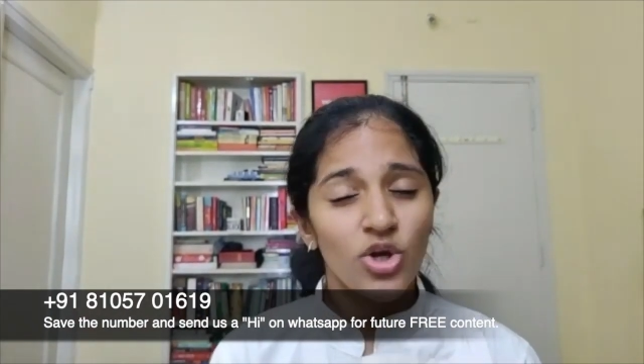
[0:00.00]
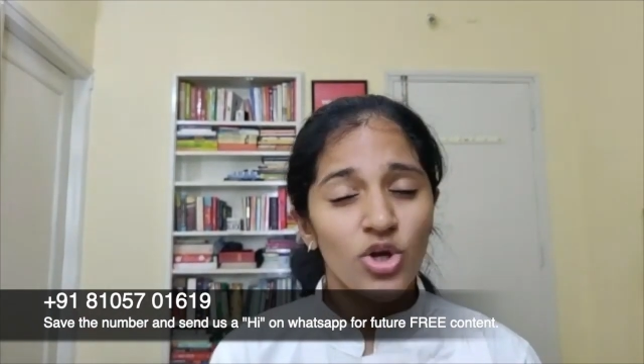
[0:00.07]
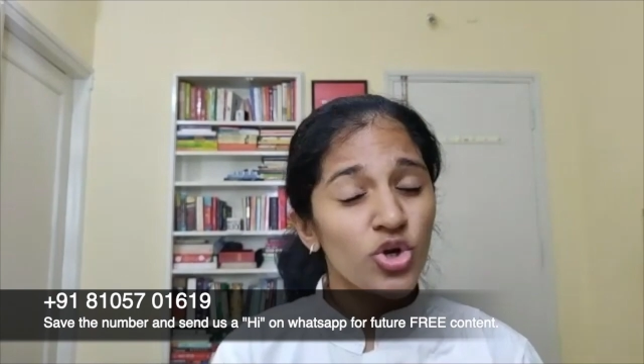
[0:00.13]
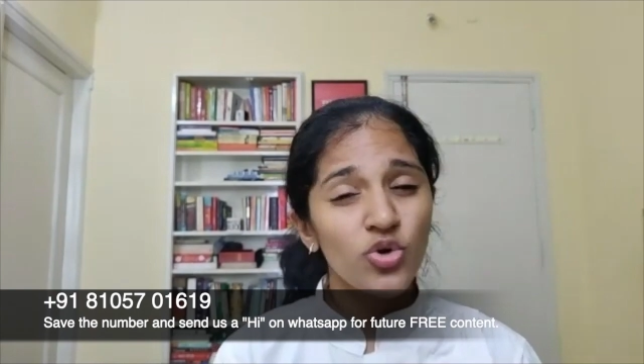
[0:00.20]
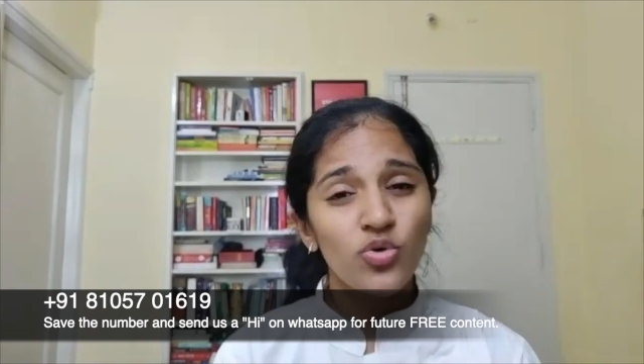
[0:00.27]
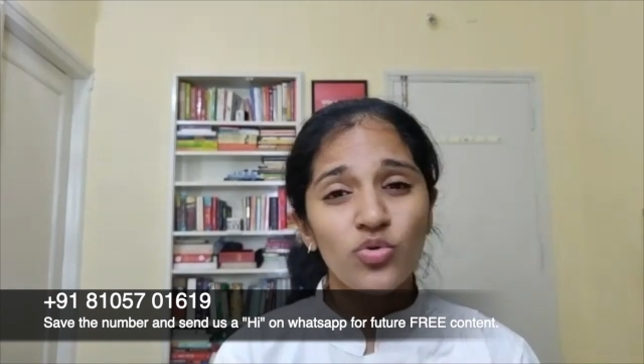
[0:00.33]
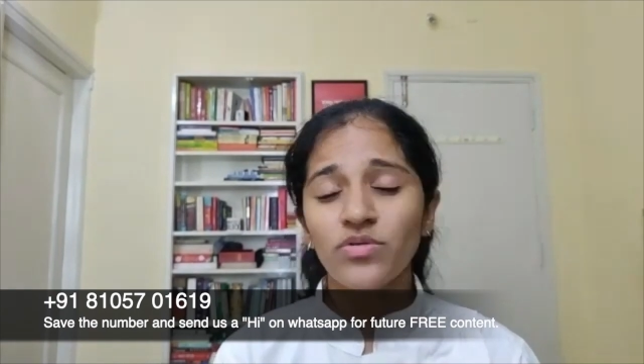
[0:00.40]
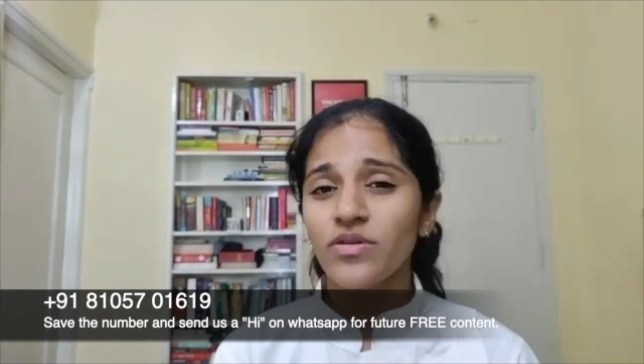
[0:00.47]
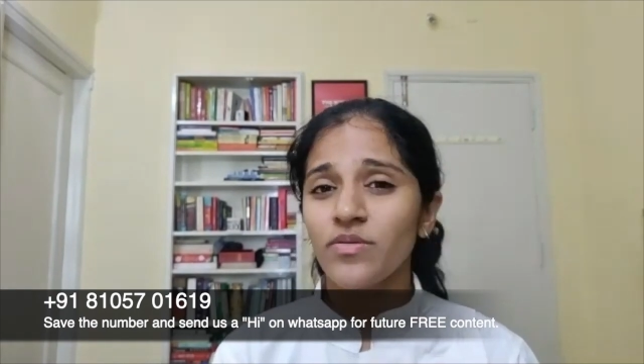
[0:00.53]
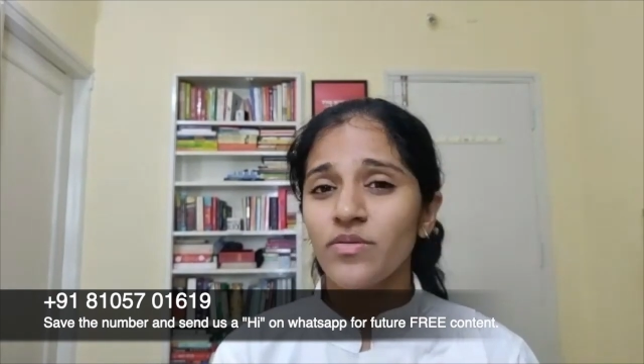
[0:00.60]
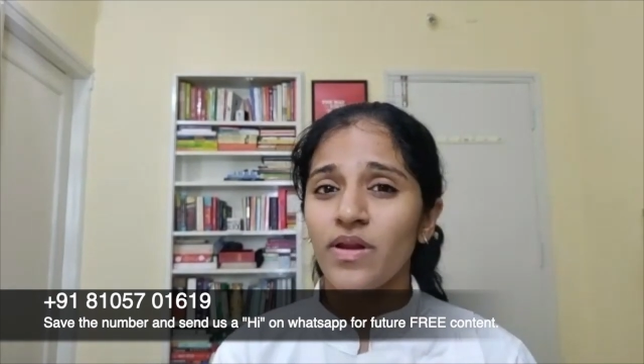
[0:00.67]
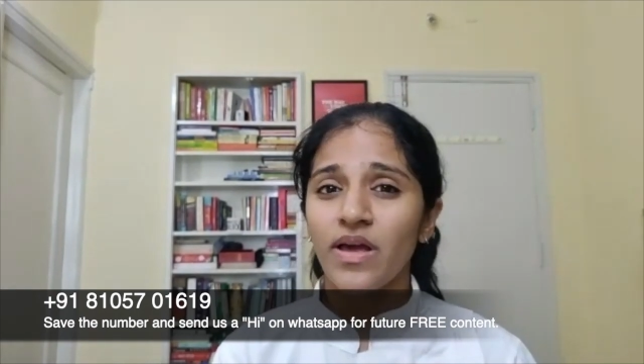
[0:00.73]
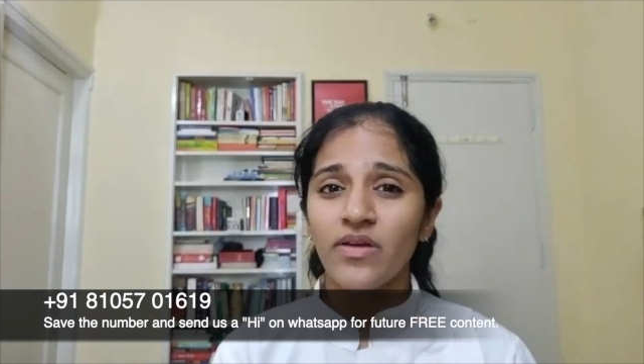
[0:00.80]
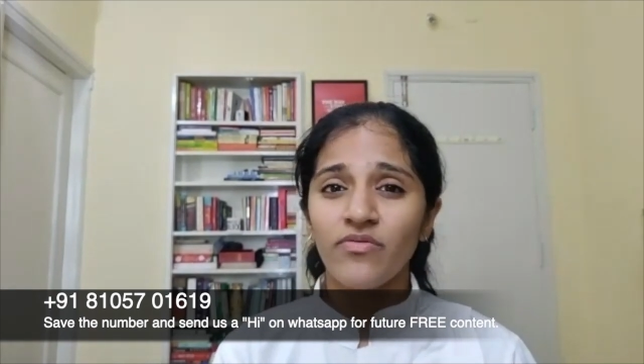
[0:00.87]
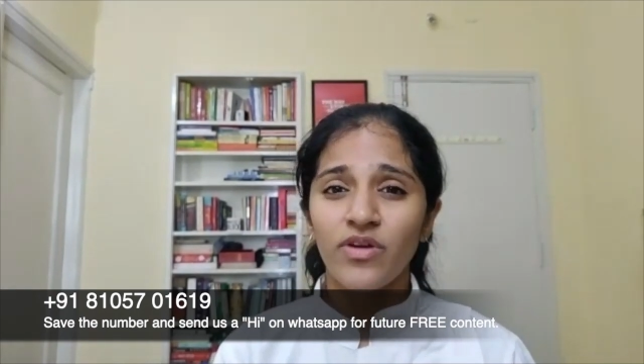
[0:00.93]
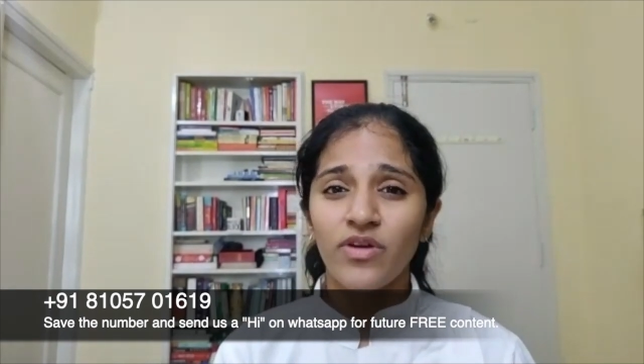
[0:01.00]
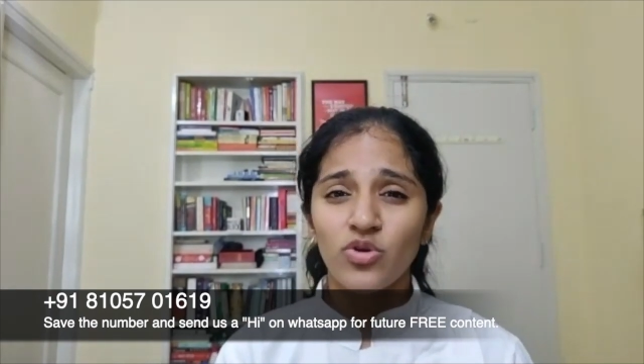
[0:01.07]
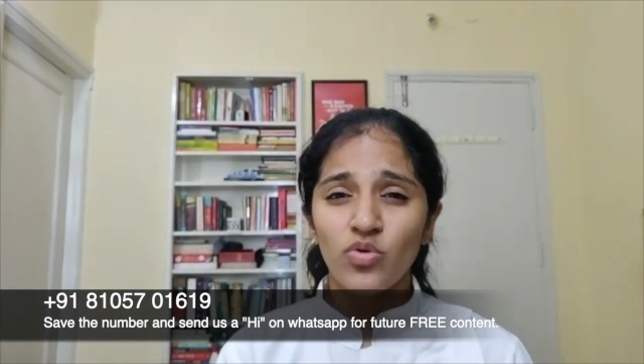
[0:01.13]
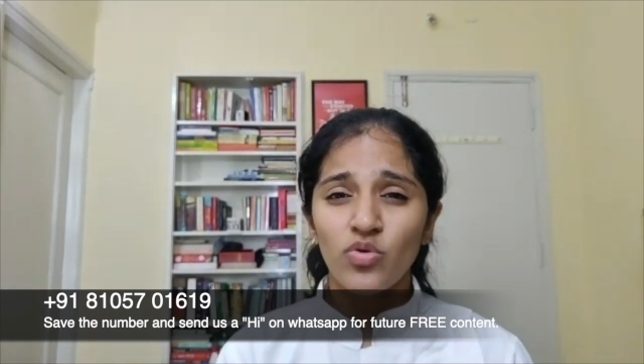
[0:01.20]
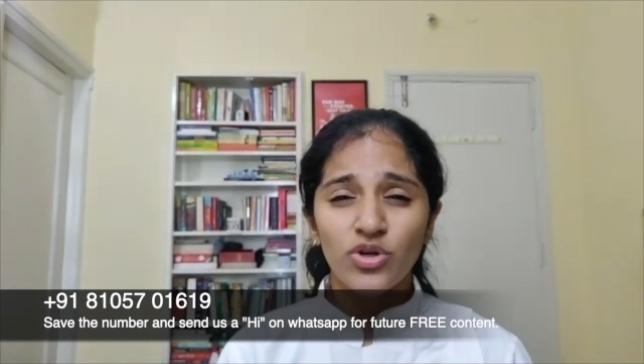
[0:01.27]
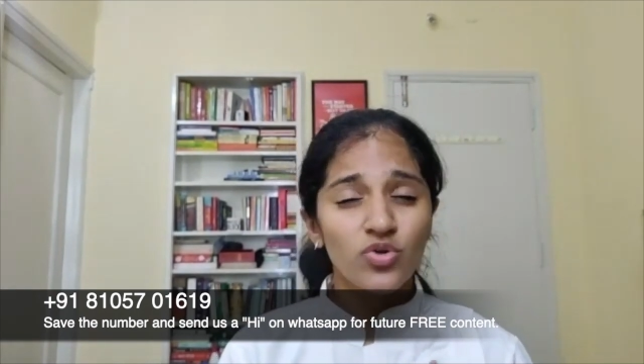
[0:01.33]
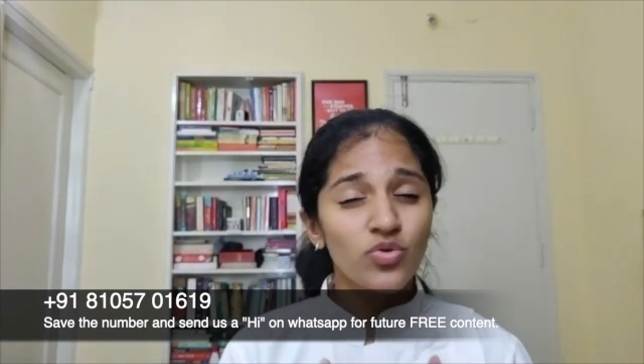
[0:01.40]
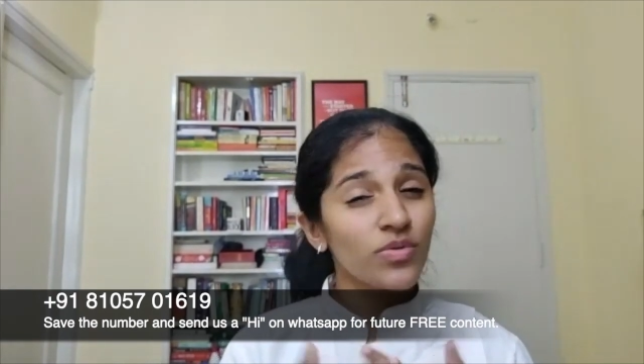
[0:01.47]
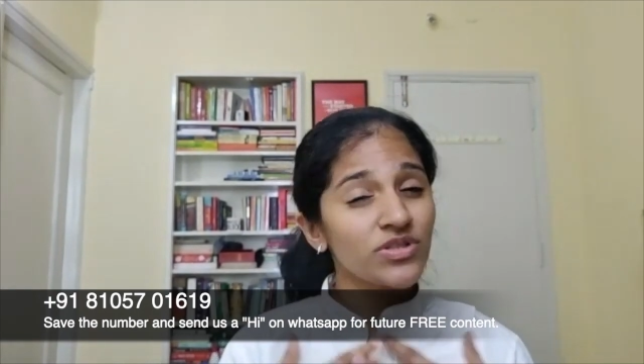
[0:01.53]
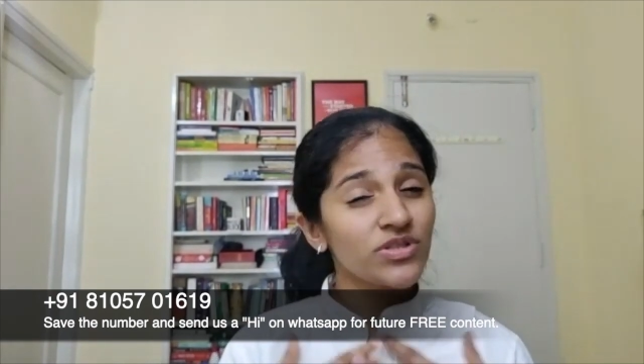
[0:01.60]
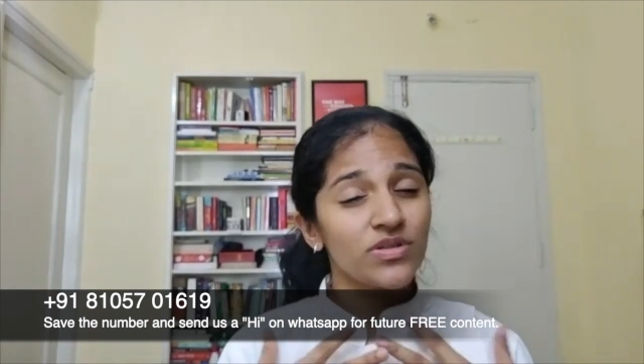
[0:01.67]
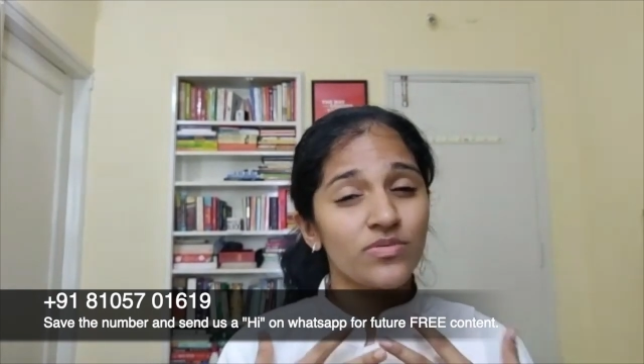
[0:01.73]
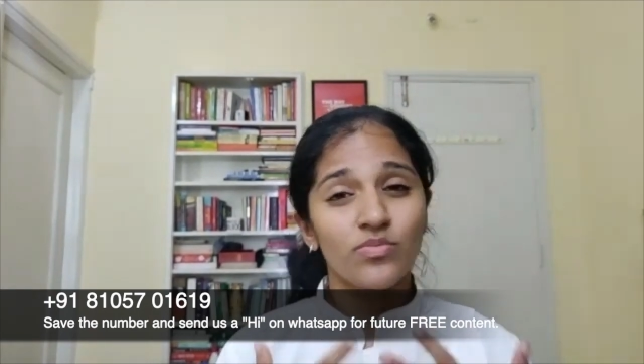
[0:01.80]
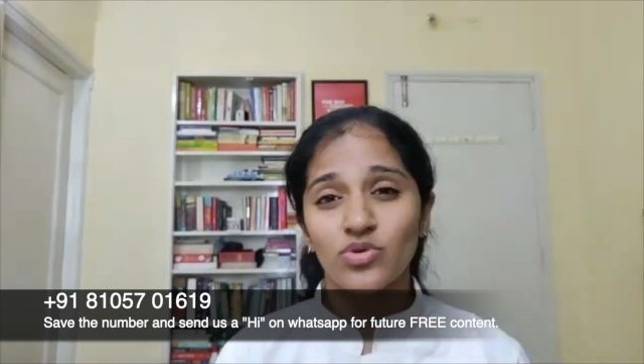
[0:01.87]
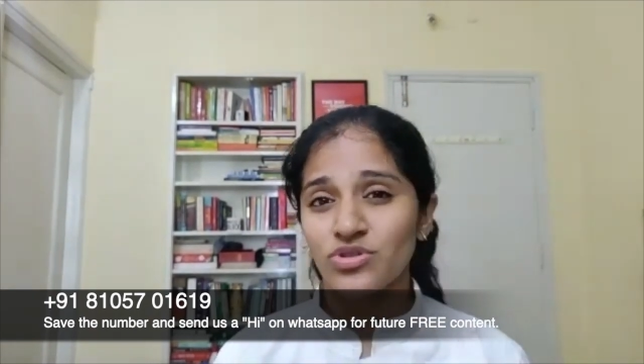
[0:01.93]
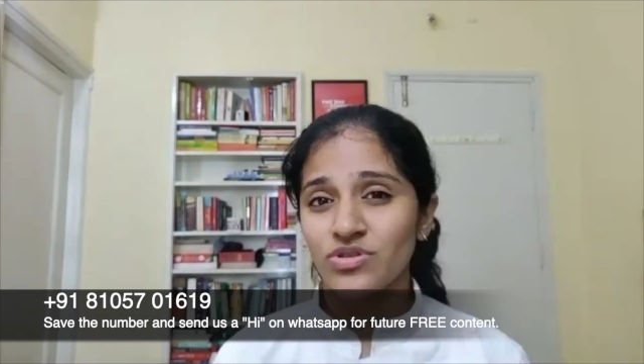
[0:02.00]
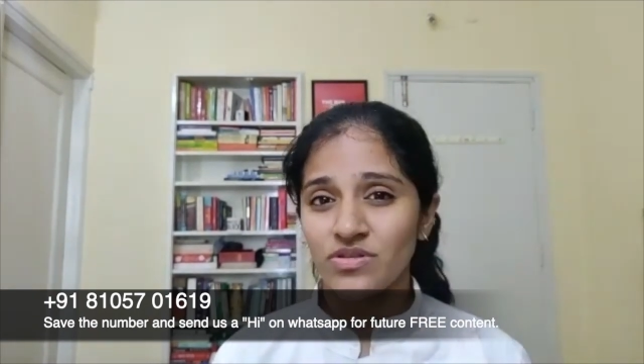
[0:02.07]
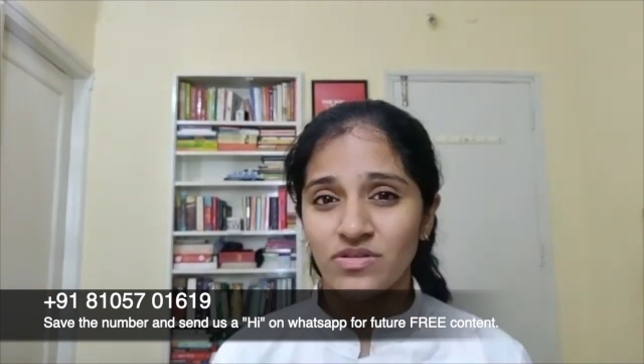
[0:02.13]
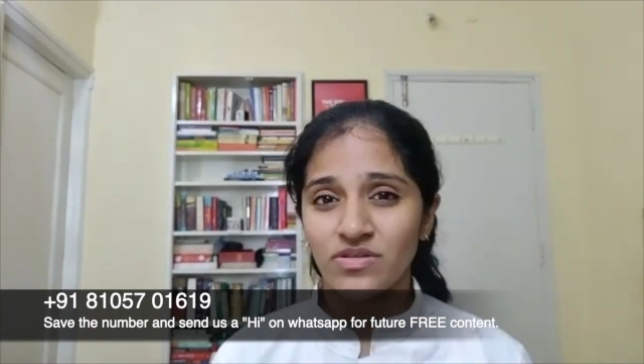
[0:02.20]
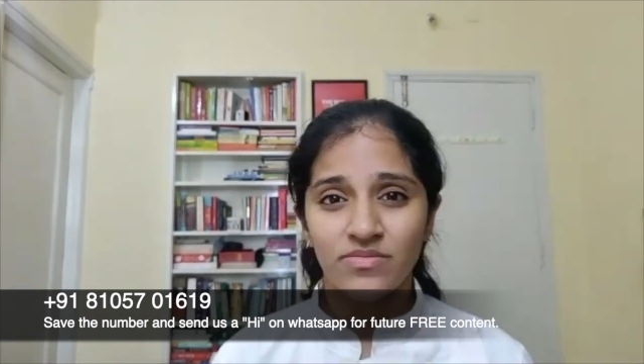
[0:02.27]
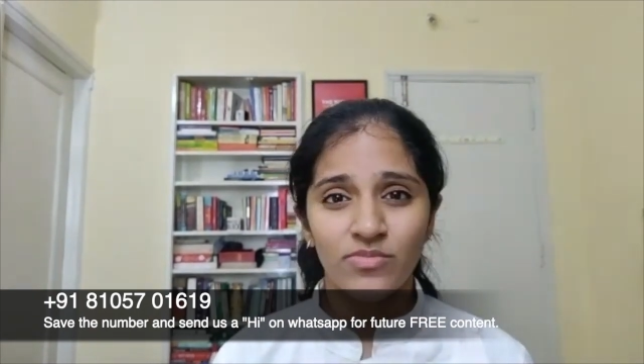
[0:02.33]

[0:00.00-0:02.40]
Don't reply when you are too much emotional,